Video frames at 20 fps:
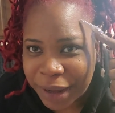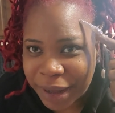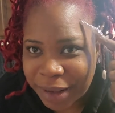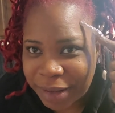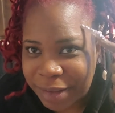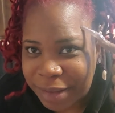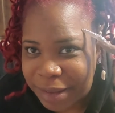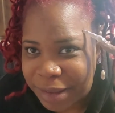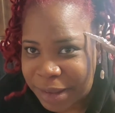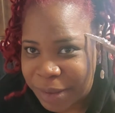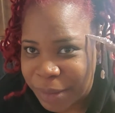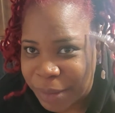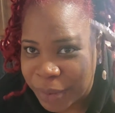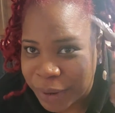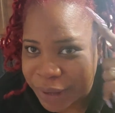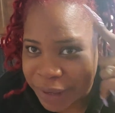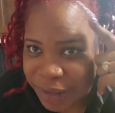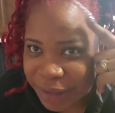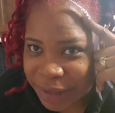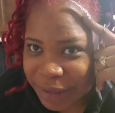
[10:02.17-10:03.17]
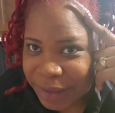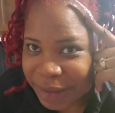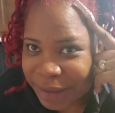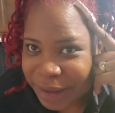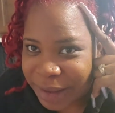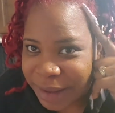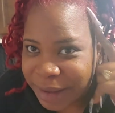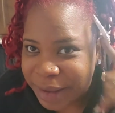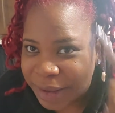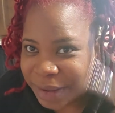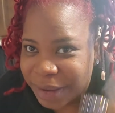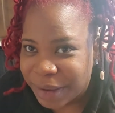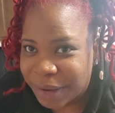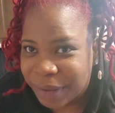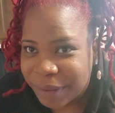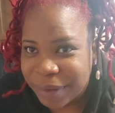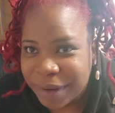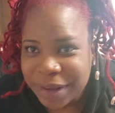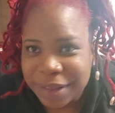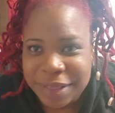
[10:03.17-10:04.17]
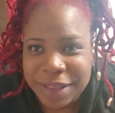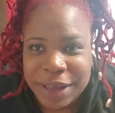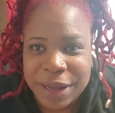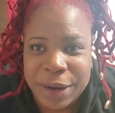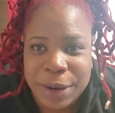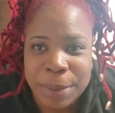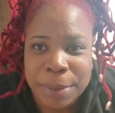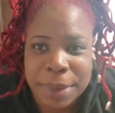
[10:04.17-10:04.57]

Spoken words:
I see one right there,